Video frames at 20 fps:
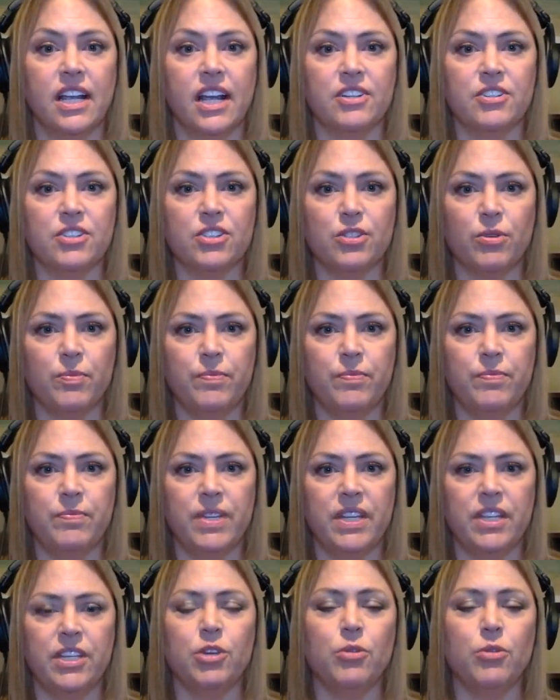and so
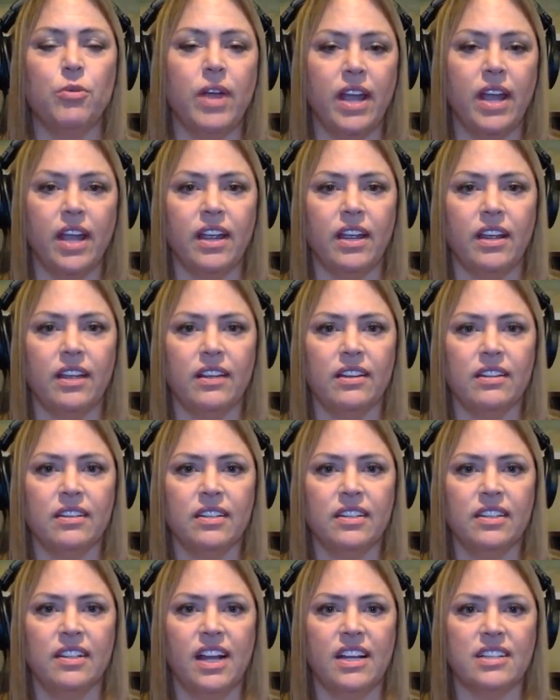PQA
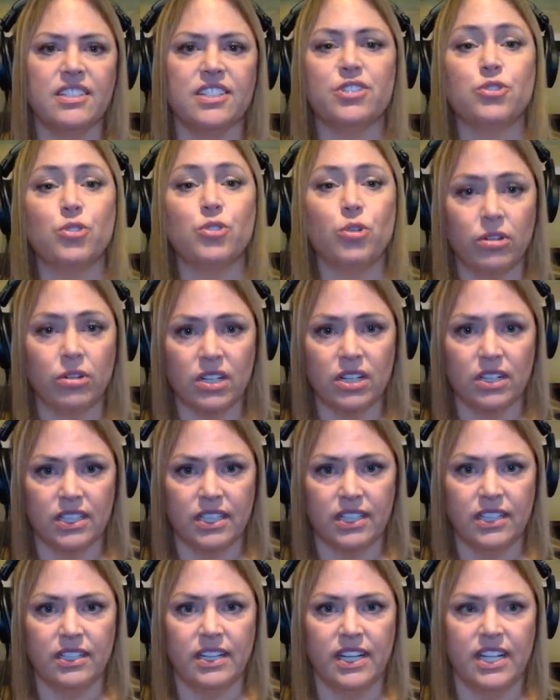has
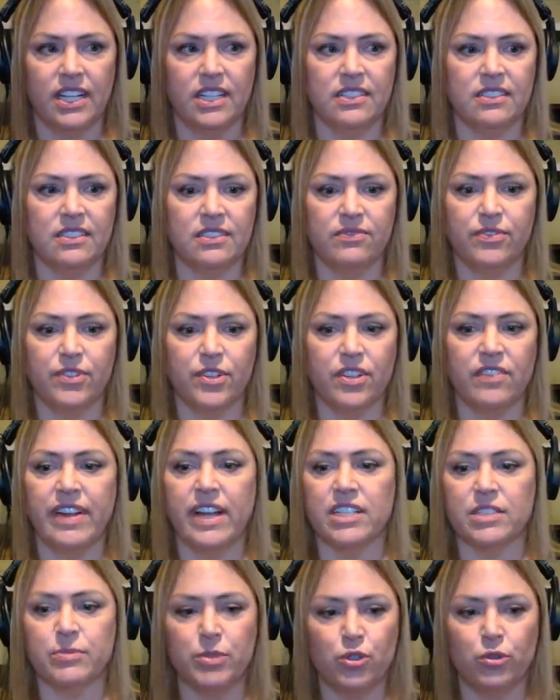historically, and for the
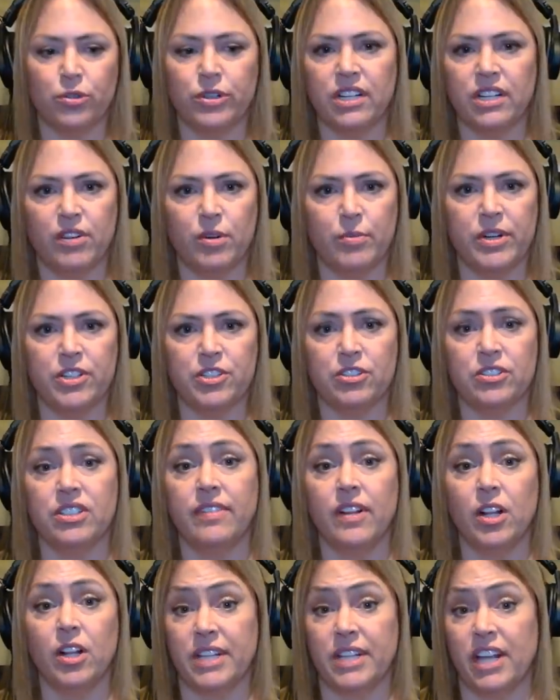vast majority of our measures,
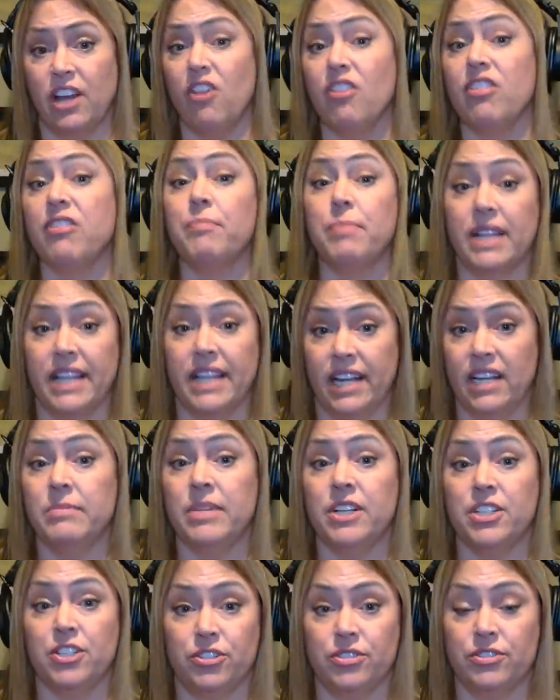developed health
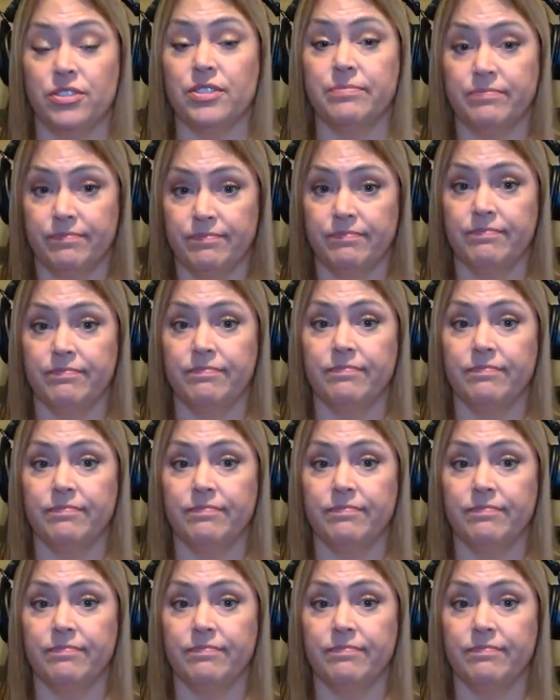plan measures.